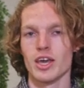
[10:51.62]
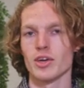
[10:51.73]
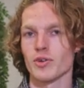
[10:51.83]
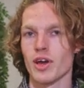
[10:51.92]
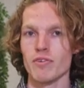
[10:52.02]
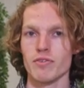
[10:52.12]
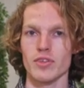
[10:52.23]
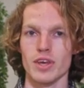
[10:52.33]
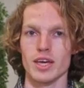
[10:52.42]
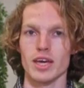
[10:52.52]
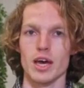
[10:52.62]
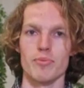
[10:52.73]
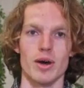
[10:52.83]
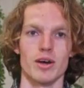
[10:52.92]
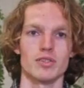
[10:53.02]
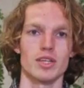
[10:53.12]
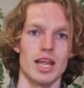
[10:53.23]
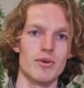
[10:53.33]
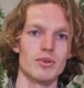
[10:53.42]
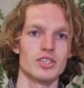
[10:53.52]
You know everything about
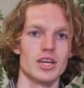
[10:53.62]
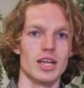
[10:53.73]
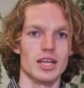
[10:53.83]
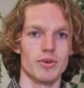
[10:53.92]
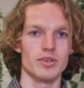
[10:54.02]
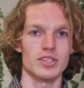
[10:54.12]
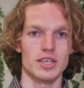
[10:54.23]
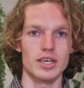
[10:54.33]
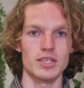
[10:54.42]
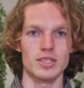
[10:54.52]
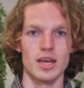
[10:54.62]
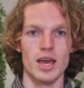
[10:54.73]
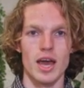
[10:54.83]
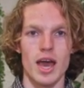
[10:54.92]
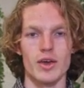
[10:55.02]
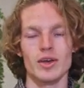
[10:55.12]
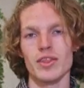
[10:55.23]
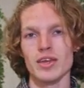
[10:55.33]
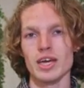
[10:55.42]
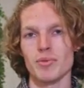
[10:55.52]
language and linguistics, and you can
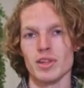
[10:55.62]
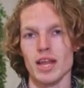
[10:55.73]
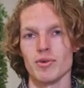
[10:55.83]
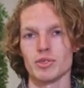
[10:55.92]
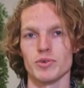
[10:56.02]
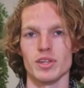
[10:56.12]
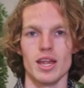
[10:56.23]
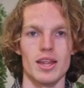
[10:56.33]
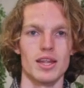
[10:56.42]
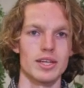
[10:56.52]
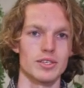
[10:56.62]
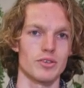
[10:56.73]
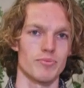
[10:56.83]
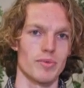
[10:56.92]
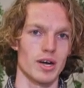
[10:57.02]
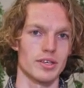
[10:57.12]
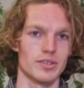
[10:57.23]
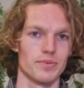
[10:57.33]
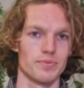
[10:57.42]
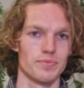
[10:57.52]
think about language with an analytical mind.
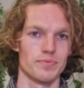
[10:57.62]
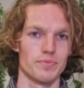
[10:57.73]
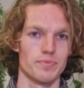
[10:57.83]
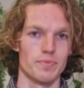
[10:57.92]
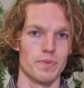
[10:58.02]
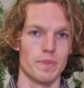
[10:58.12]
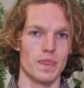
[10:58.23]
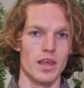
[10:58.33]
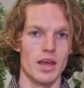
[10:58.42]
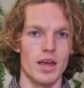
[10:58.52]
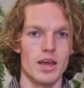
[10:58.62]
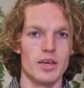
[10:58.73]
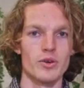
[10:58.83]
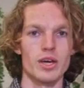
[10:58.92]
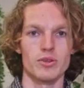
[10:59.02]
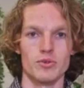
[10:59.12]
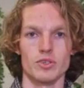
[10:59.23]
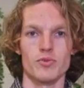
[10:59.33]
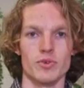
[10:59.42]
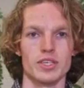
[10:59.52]
You can
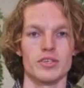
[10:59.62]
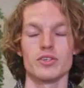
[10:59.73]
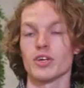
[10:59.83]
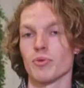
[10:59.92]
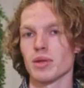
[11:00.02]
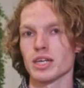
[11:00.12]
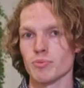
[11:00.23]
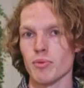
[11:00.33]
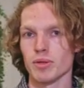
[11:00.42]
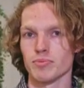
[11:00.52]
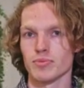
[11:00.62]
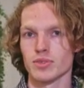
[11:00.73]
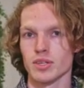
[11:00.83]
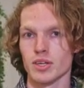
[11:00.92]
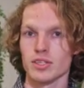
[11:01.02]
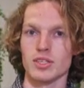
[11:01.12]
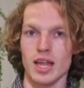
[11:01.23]
also research complex problems, because